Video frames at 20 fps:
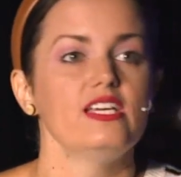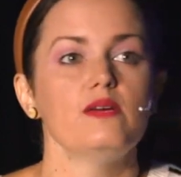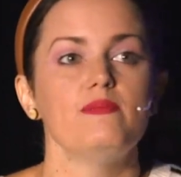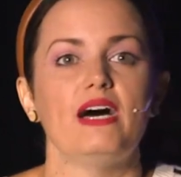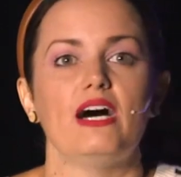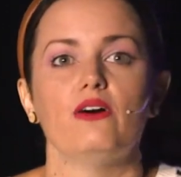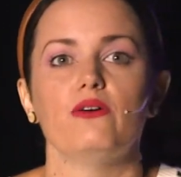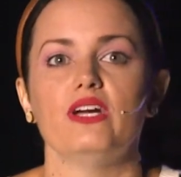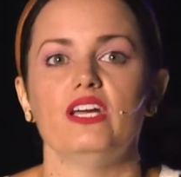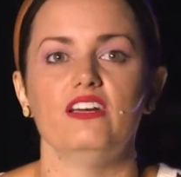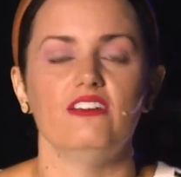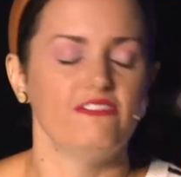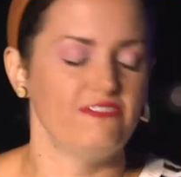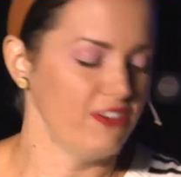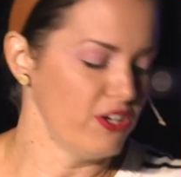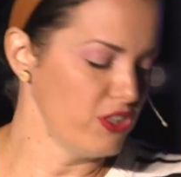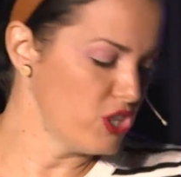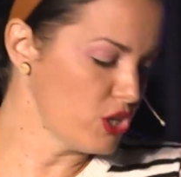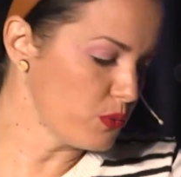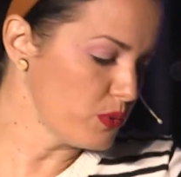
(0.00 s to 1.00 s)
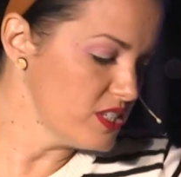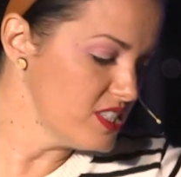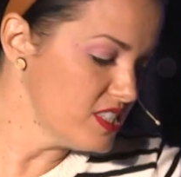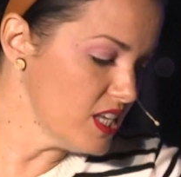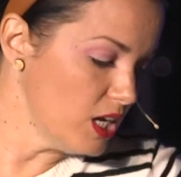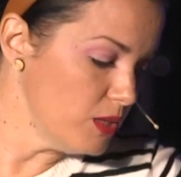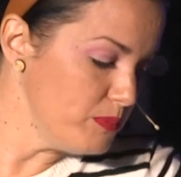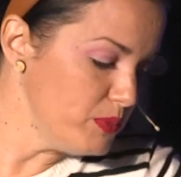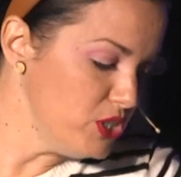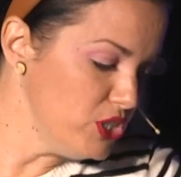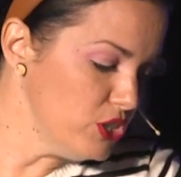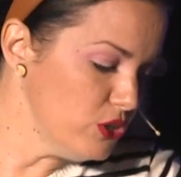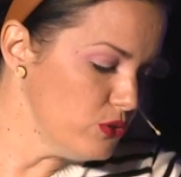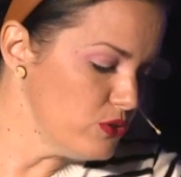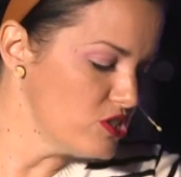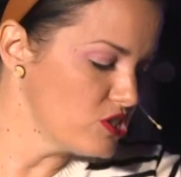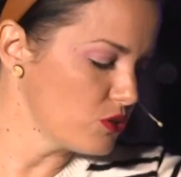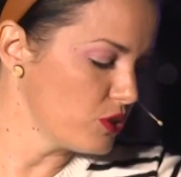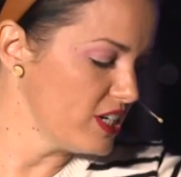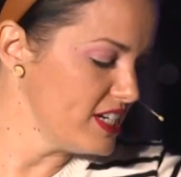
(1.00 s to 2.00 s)
Think about if there was
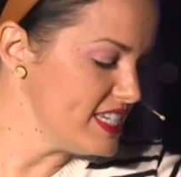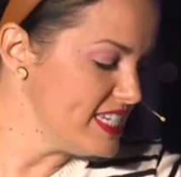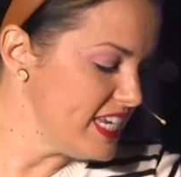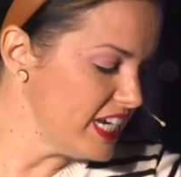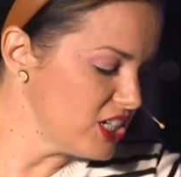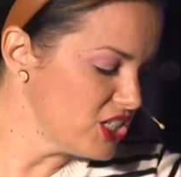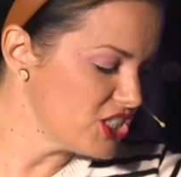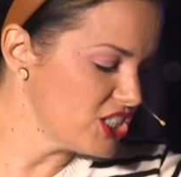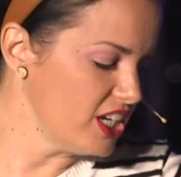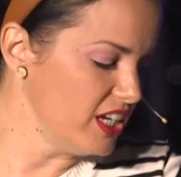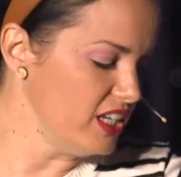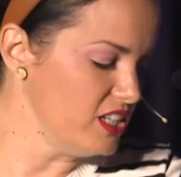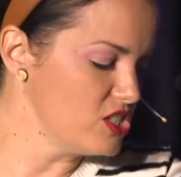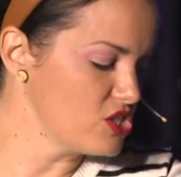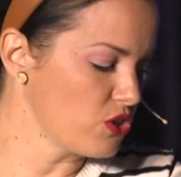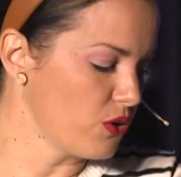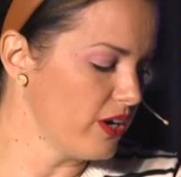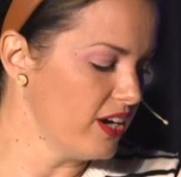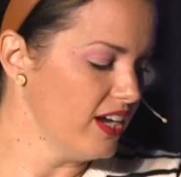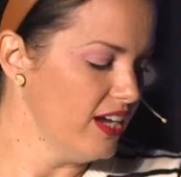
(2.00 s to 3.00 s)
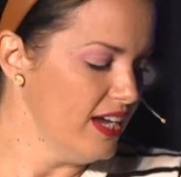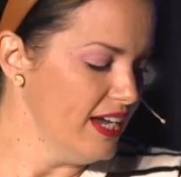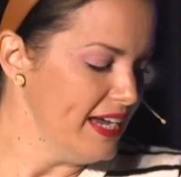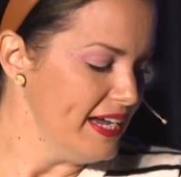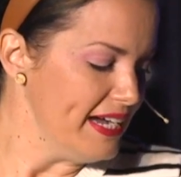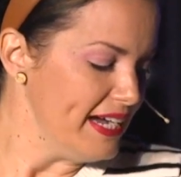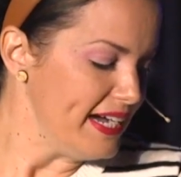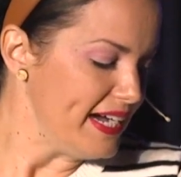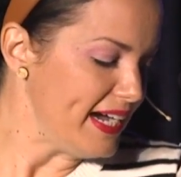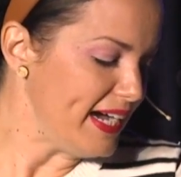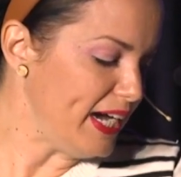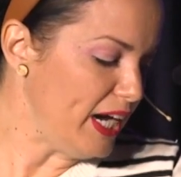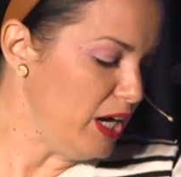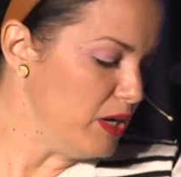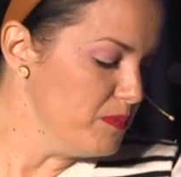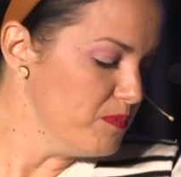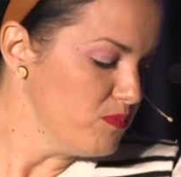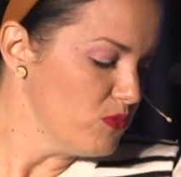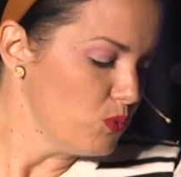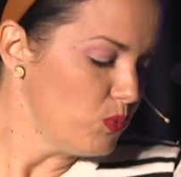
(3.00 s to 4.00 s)
abuse or addictions or
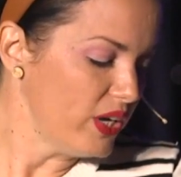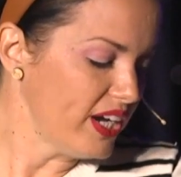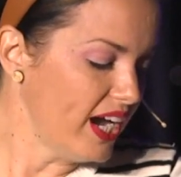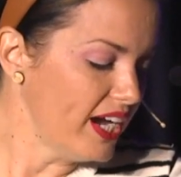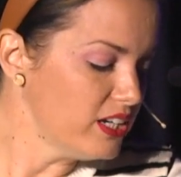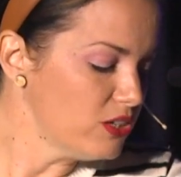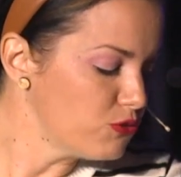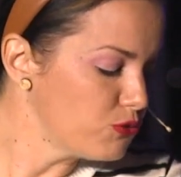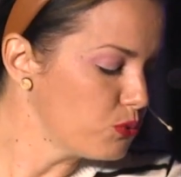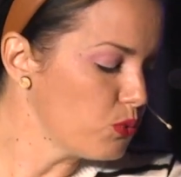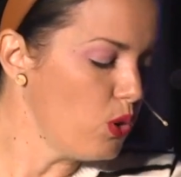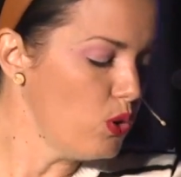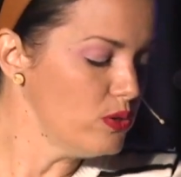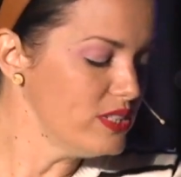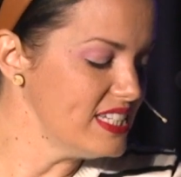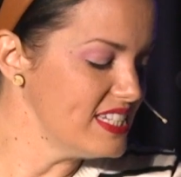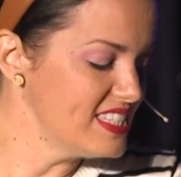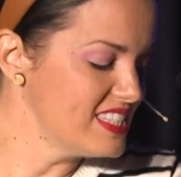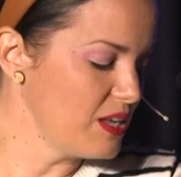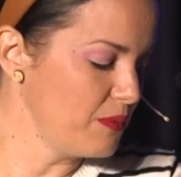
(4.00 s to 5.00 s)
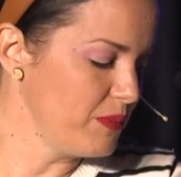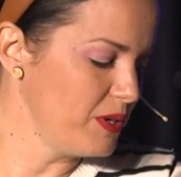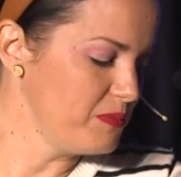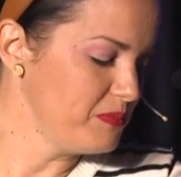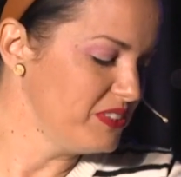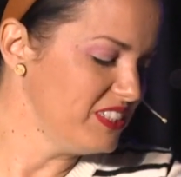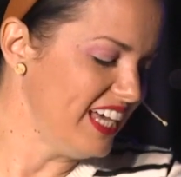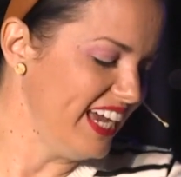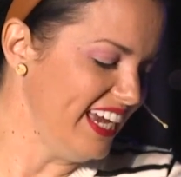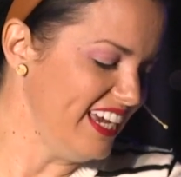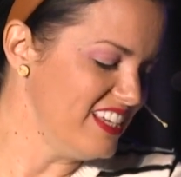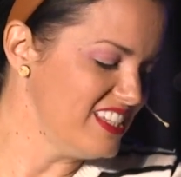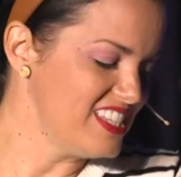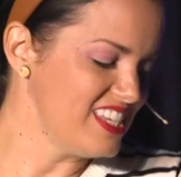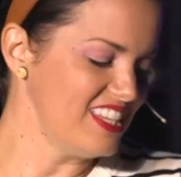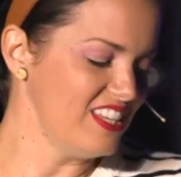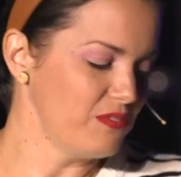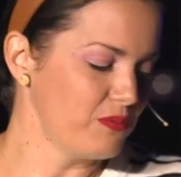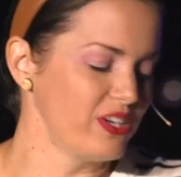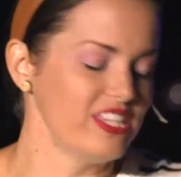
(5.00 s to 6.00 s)
Um, what kind of role did someone
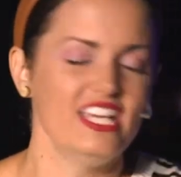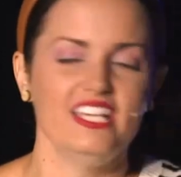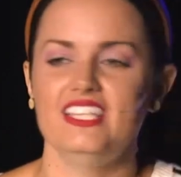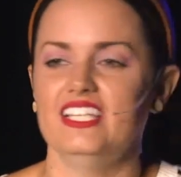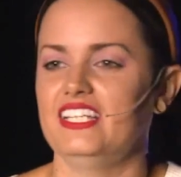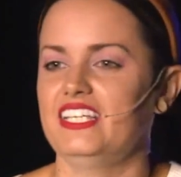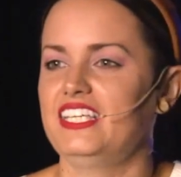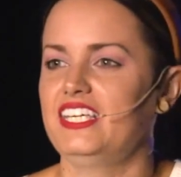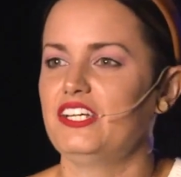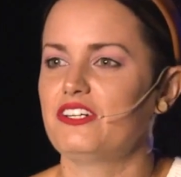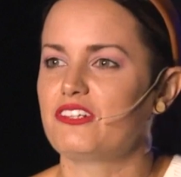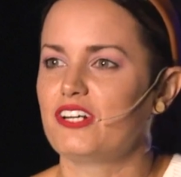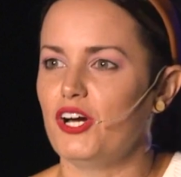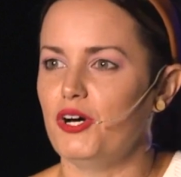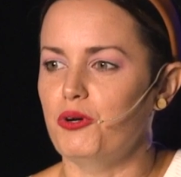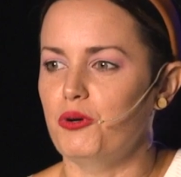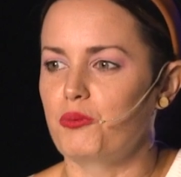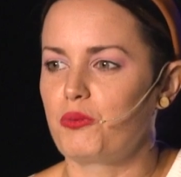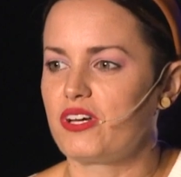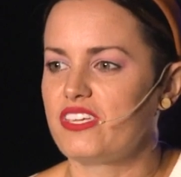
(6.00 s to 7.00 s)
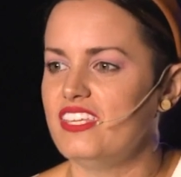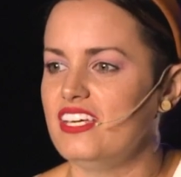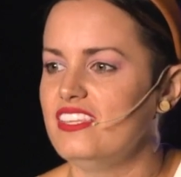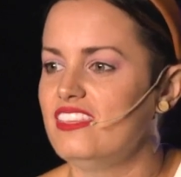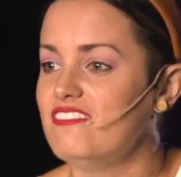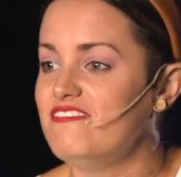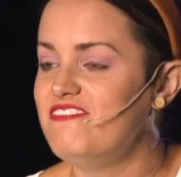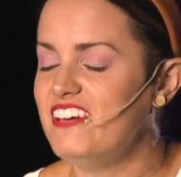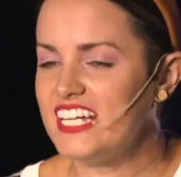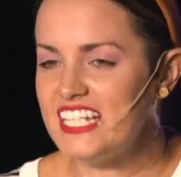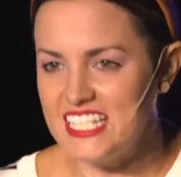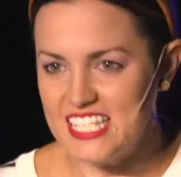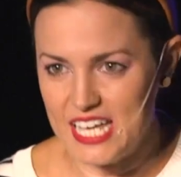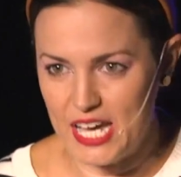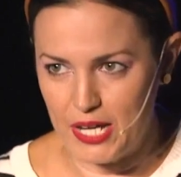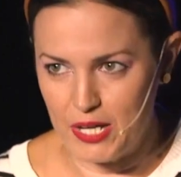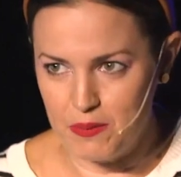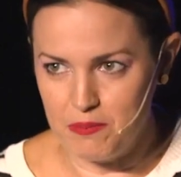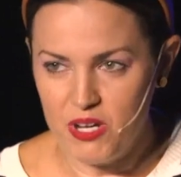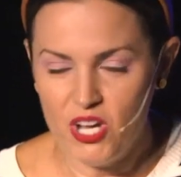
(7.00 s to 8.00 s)
play? Did, were they the hero? Were they the
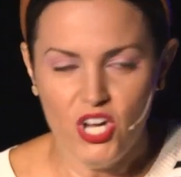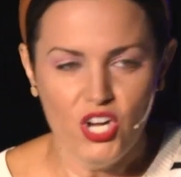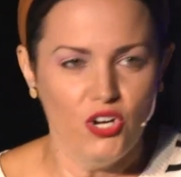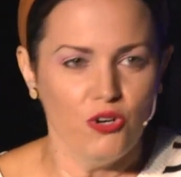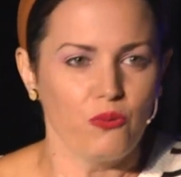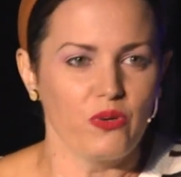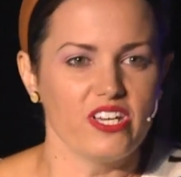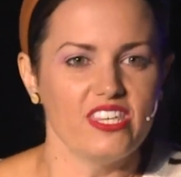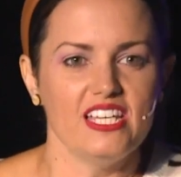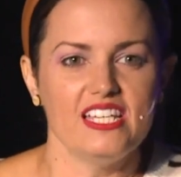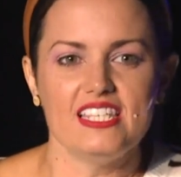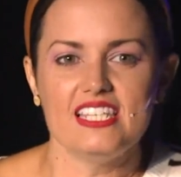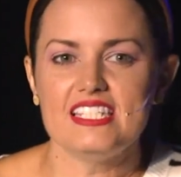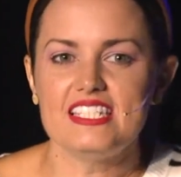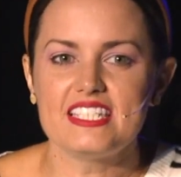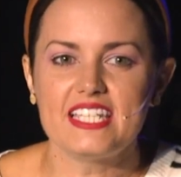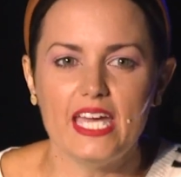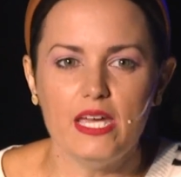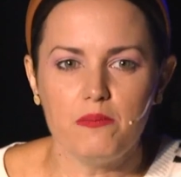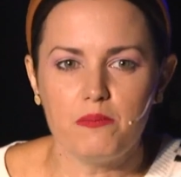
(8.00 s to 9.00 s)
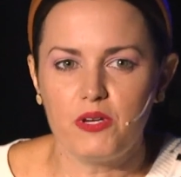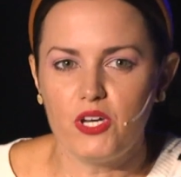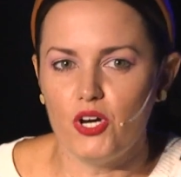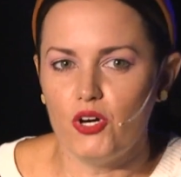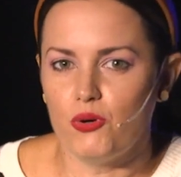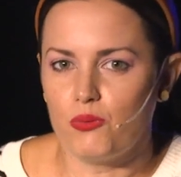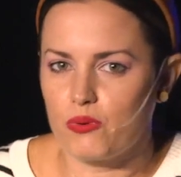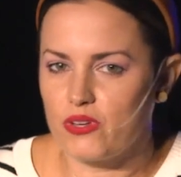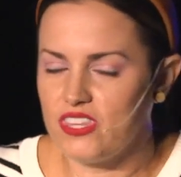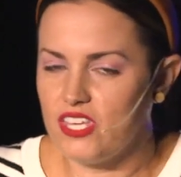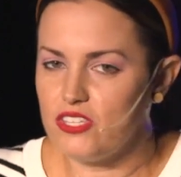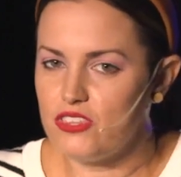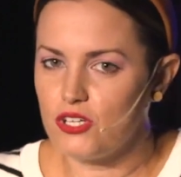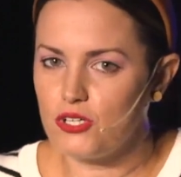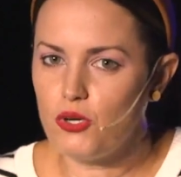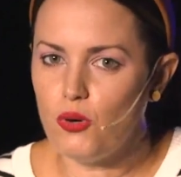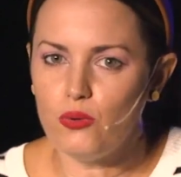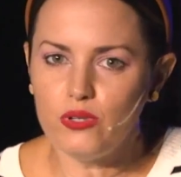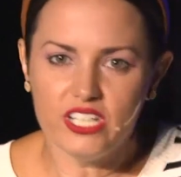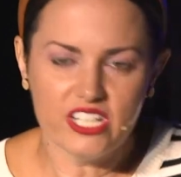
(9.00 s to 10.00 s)
victim? Were they the scapegoat? Were
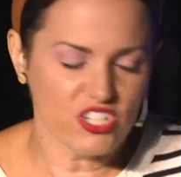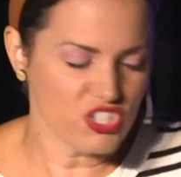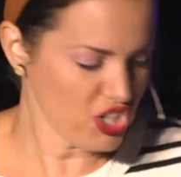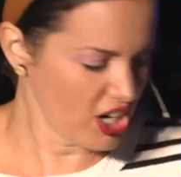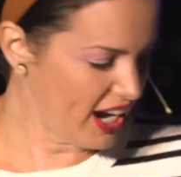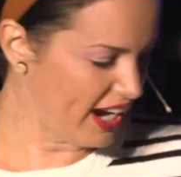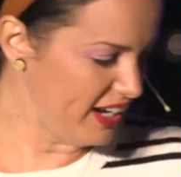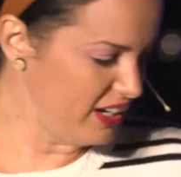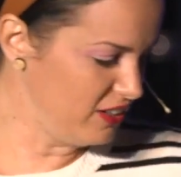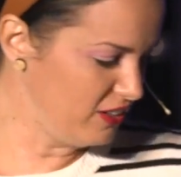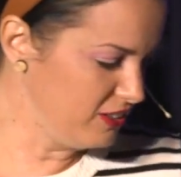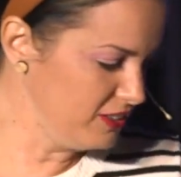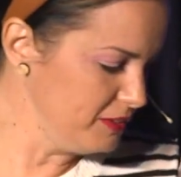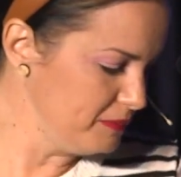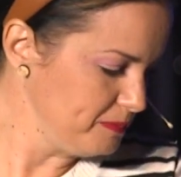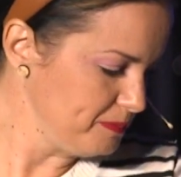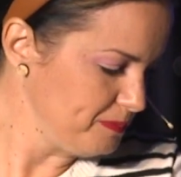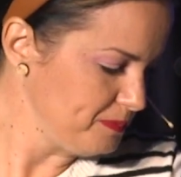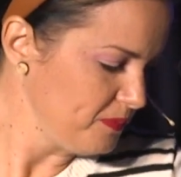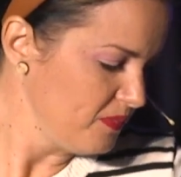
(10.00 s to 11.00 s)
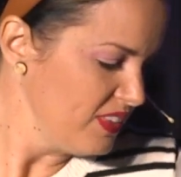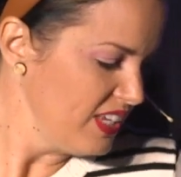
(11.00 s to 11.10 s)
they the golden child?